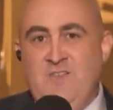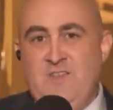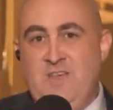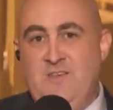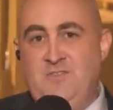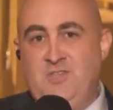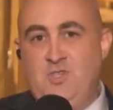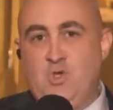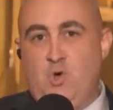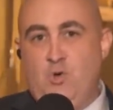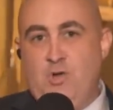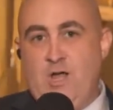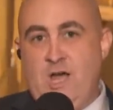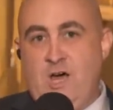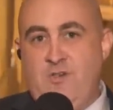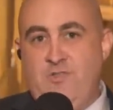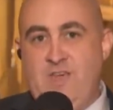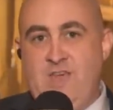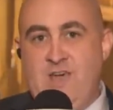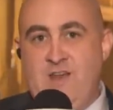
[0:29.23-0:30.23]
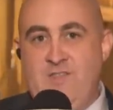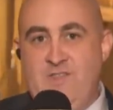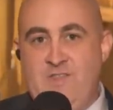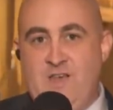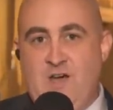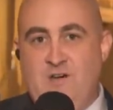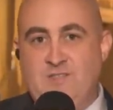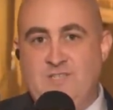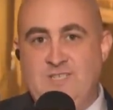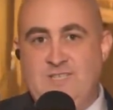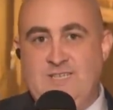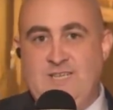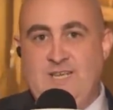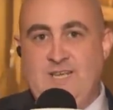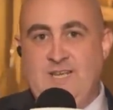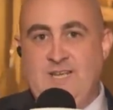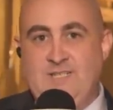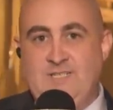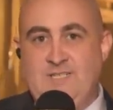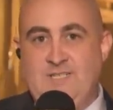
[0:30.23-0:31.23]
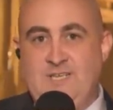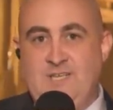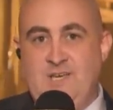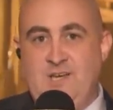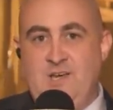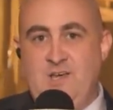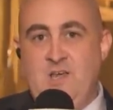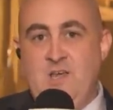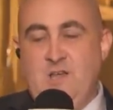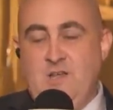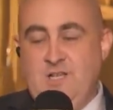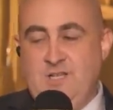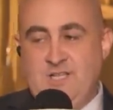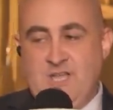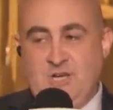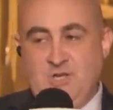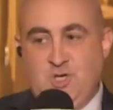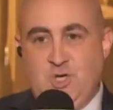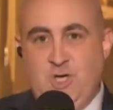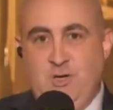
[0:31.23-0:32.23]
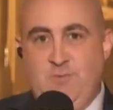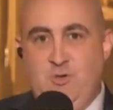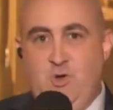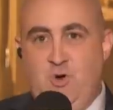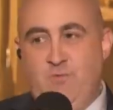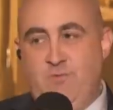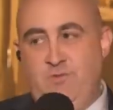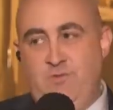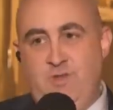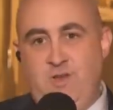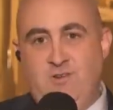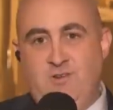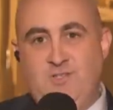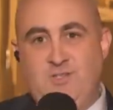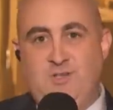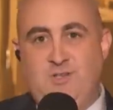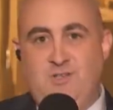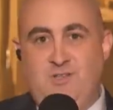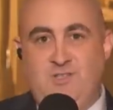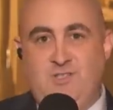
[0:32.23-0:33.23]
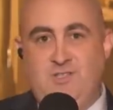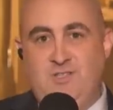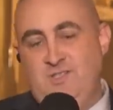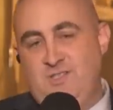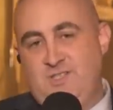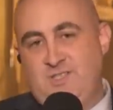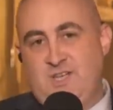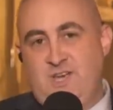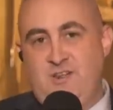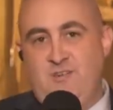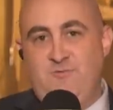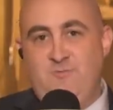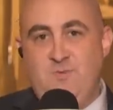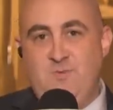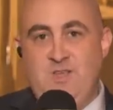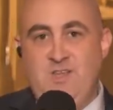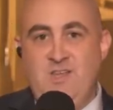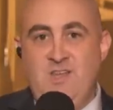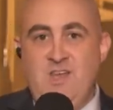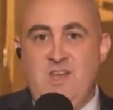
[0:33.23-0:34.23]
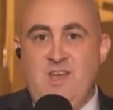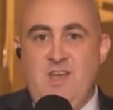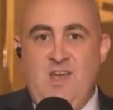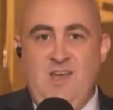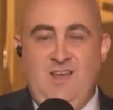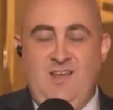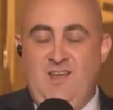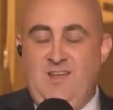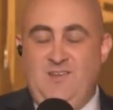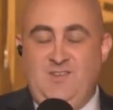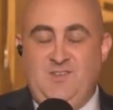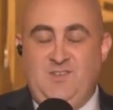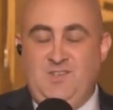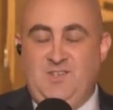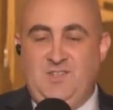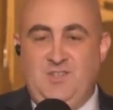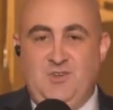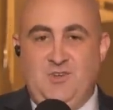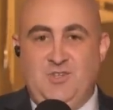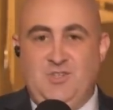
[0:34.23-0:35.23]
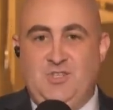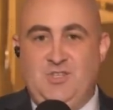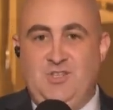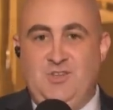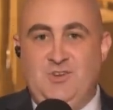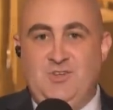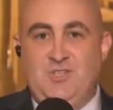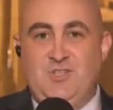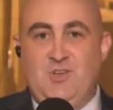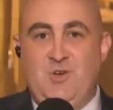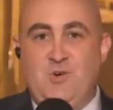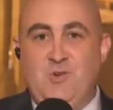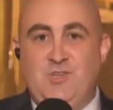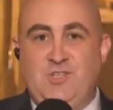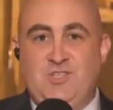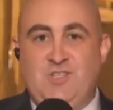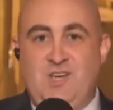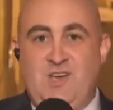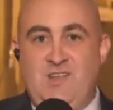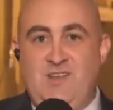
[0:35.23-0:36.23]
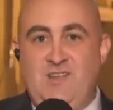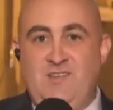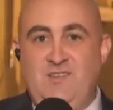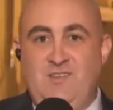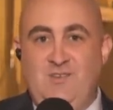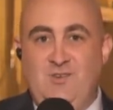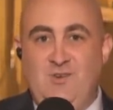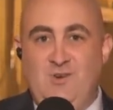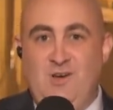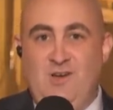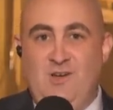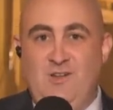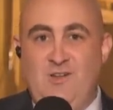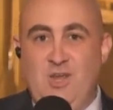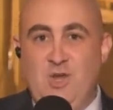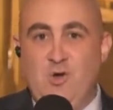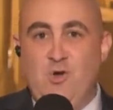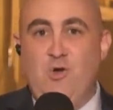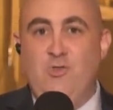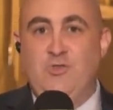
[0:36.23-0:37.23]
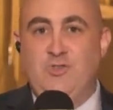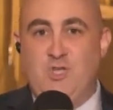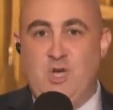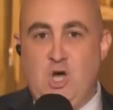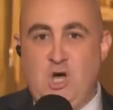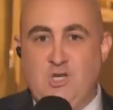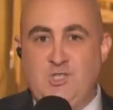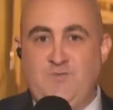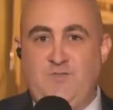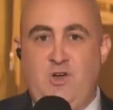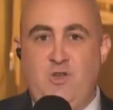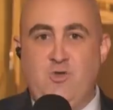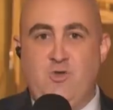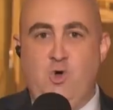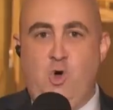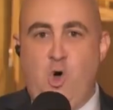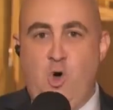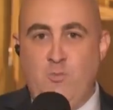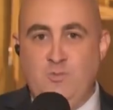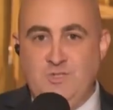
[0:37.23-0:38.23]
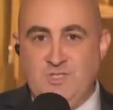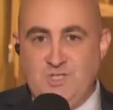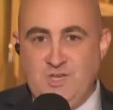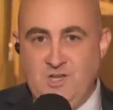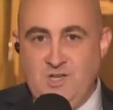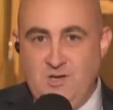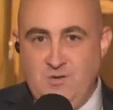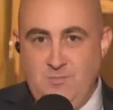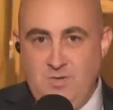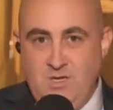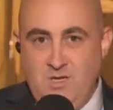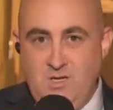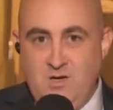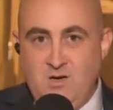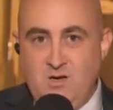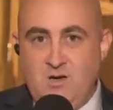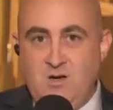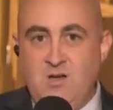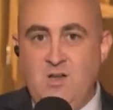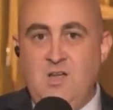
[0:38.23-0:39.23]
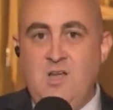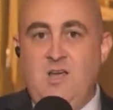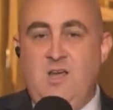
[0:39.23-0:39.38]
They've sold out. They had 1,000 tickets. It's actually going to be over there to this side of me. It's just they're so excited to hear all the talks. Father Altman's going to be here.